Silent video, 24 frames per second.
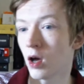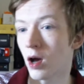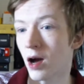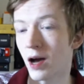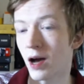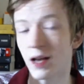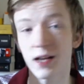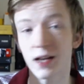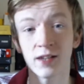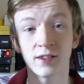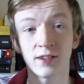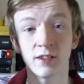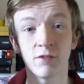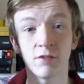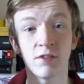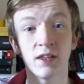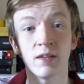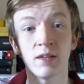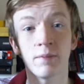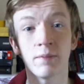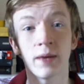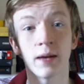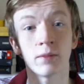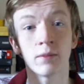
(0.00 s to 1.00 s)
I asked if
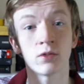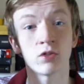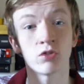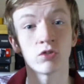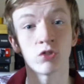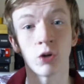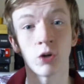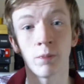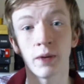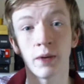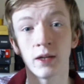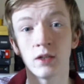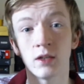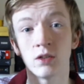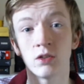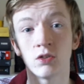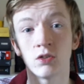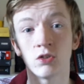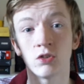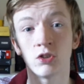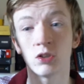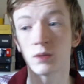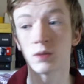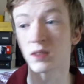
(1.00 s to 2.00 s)
he'd be able to stop in
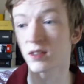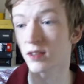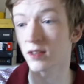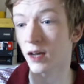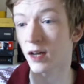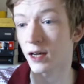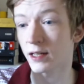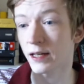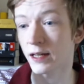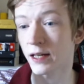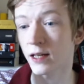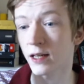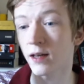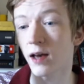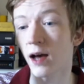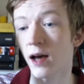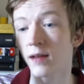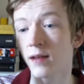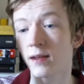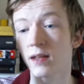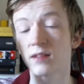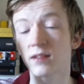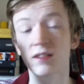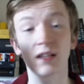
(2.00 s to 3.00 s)
to do a signing,
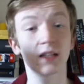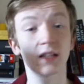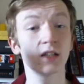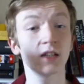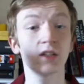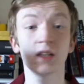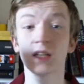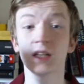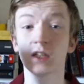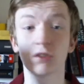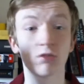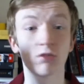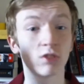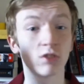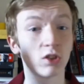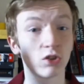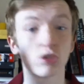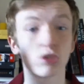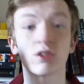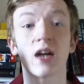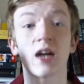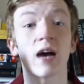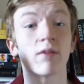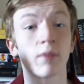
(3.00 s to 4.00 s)
and they said he'd literally
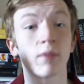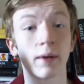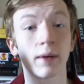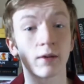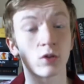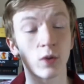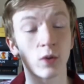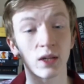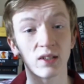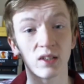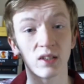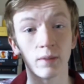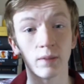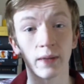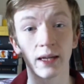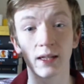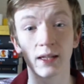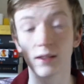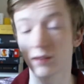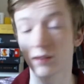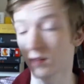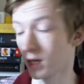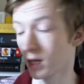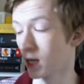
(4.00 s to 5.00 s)
just have about 20
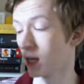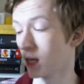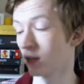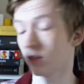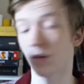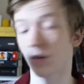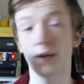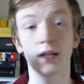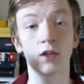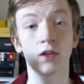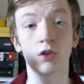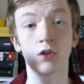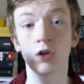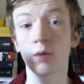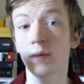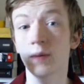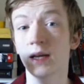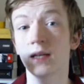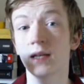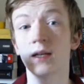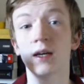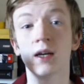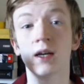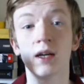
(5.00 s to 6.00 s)
minutes. So he'd come
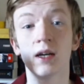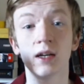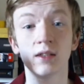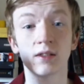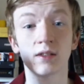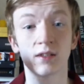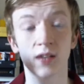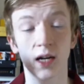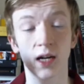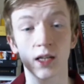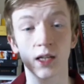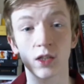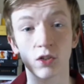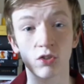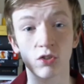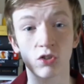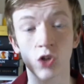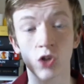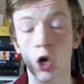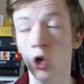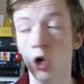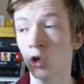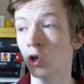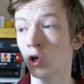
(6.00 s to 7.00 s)
in and sign the
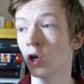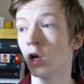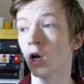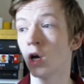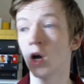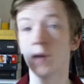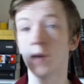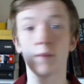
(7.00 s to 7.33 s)
stock.